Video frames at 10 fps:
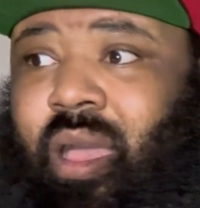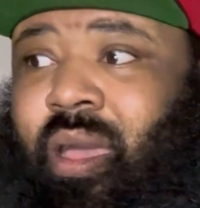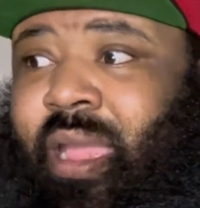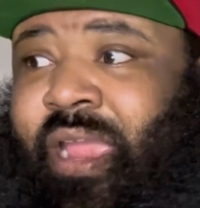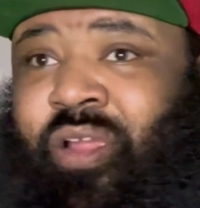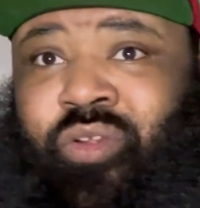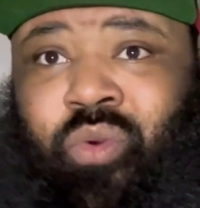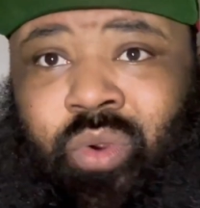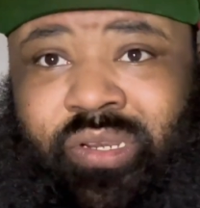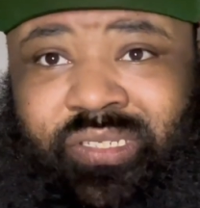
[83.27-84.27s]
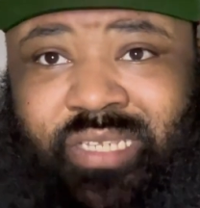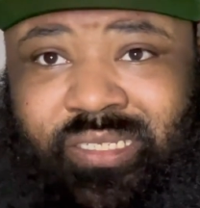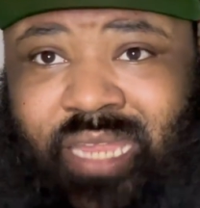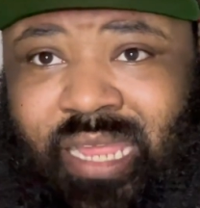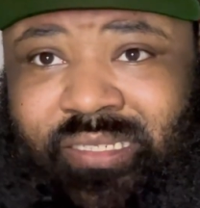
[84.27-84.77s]
Aaron Gordon,
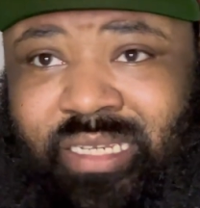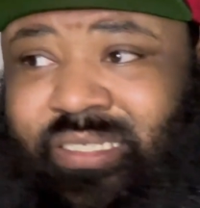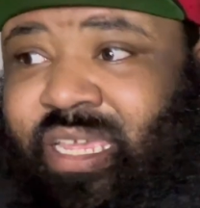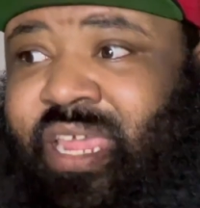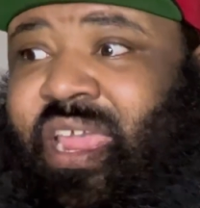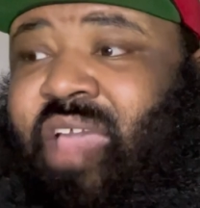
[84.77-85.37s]
6'9", 6'10",